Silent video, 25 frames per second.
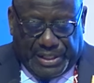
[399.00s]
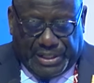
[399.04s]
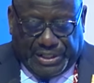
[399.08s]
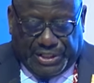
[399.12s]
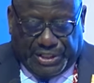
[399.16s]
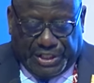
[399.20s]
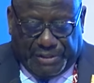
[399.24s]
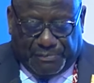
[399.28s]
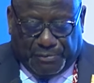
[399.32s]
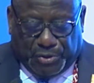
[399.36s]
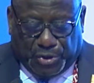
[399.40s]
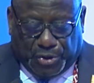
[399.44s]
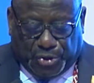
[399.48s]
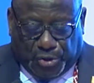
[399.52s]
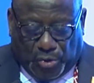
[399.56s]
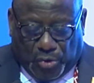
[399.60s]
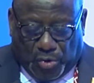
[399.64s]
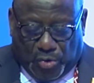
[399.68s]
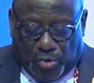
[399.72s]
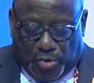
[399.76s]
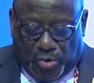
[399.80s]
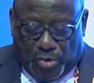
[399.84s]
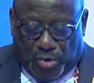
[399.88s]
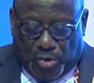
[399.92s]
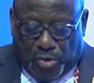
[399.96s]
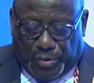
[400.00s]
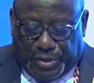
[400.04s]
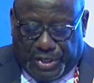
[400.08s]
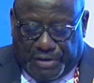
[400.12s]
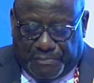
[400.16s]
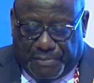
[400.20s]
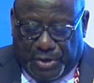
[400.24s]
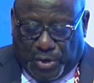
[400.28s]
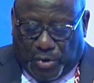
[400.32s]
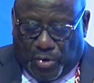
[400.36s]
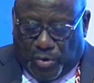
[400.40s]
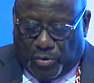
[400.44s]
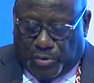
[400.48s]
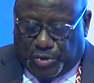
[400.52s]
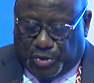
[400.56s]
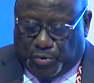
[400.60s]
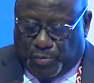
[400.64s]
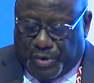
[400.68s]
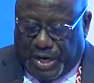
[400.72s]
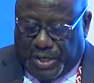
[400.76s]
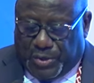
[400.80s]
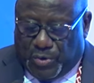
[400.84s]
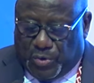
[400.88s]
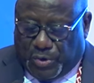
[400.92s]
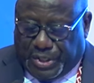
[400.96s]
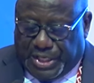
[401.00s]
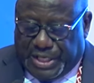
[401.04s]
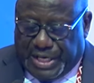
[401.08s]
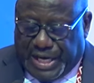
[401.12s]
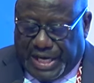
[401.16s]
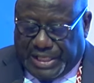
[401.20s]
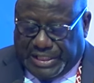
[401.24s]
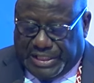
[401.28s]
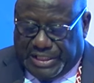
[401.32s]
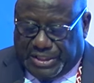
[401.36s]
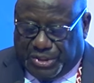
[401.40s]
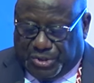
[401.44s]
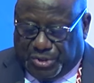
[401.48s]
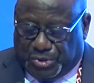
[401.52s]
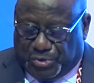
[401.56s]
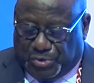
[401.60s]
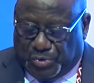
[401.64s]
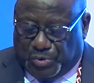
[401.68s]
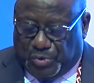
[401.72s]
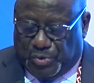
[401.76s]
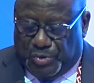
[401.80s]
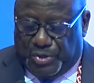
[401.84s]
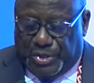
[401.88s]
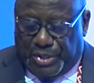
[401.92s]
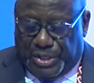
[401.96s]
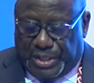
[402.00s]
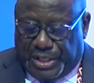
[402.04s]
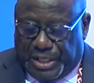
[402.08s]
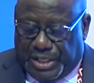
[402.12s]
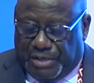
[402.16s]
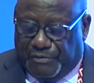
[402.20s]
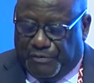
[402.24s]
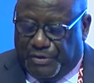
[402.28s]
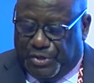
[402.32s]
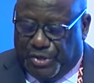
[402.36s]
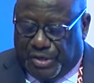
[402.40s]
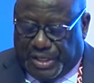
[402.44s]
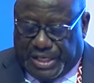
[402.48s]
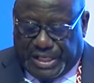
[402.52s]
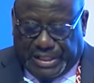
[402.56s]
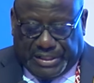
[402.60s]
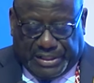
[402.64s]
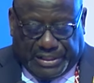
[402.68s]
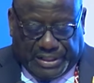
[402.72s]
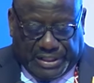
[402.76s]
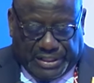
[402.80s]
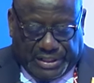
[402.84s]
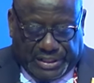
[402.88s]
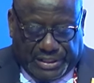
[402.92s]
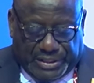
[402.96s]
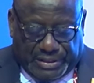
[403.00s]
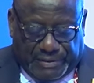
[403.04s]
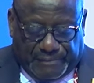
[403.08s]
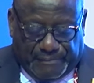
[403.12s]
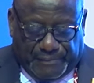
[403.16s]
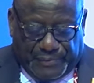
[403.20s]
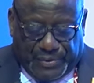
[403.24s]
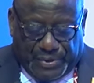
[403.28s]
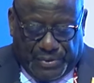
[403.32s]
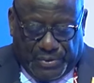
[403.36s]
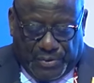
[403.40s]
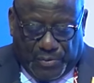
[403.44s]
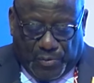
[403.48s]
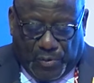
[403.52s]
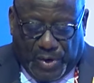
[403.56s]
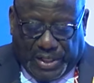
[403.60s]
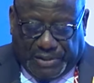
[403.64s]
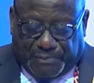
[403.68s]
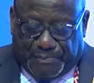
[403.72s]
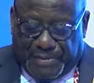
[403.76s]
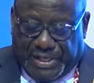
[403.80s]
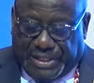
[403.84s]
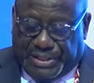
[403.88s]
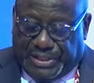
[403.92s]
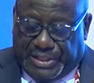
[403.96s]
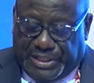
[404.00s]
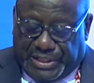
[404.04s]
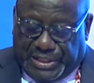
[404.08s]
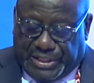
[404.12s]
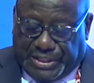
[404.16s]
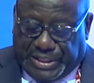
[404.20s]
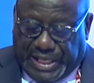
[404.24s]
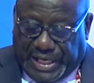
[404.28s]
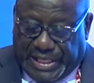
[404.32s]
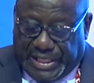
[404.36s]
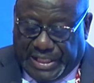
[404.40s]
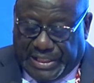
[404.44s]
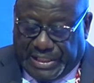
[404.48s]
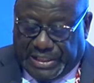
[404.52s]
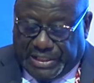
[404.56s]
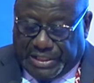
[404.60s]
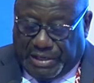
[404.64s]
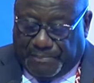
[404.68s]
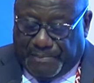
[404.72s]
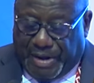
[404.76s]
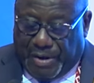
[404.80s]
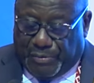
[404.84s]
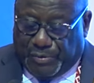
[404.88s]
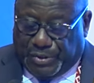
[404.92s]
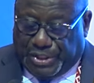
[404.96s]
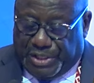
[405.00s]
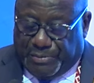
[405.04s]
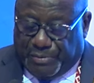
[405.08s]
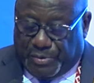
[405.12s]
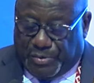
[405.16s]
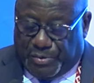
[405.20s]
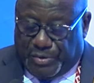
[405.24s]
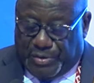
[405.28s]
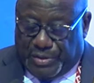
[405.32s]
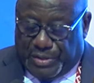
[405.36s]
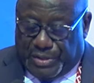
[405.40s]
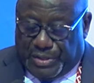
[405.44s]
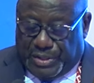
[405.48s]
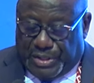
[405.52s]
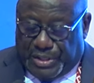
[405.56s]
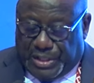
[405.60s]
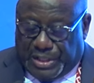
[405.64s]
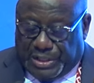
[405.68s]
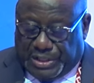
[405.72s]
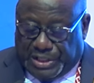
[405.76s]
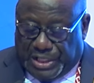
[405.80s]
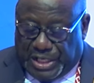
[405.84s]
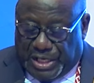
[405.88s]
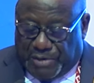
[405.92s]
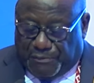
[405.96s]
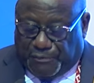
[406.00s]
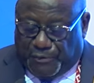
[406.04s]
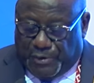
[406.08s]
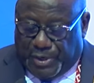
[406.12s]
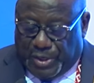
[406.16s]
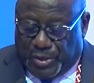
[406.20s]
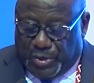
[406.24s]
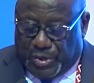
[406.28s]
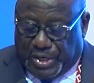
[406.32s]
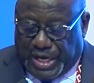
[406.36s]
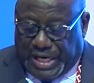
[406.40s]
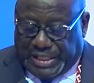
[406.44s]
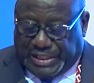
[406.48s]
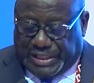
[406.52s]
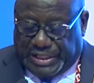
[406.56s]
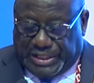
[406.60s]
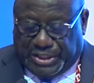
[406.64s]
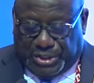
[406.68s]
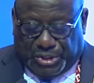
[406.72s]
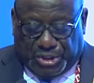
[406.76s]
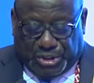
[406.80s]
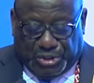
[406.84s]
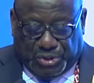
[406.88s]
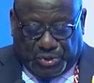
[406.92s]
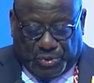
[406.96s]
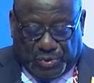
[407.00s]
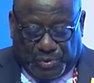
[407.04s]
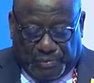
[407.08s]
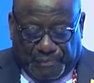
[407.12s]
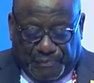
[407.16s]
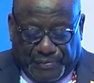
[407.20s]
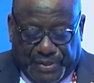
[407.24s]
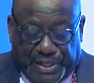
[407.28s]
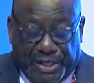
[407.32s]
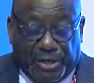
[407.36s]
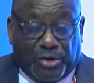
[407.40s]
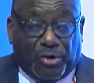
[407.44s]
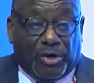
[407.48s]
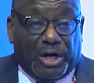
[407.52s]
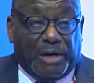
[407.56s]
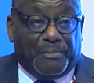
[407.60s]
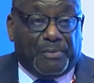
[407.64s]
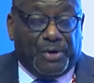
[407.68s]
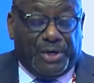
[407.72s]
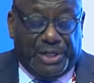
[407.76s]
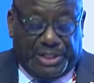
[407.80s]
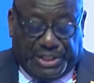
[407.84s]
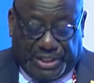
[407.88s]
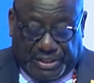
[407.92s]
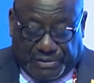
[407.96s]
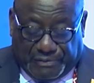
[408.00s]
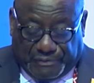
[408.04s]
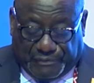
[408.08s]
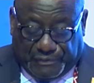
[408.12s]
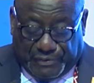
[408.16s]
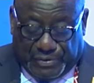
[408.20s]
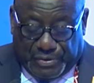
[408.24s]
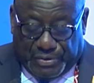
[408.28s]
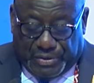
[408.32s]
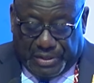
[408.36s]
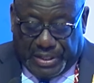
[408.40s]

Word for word: it seems so, only because we are looking at it through individual lenses. What makes this challenge surmountable is if we look at it through a collaborative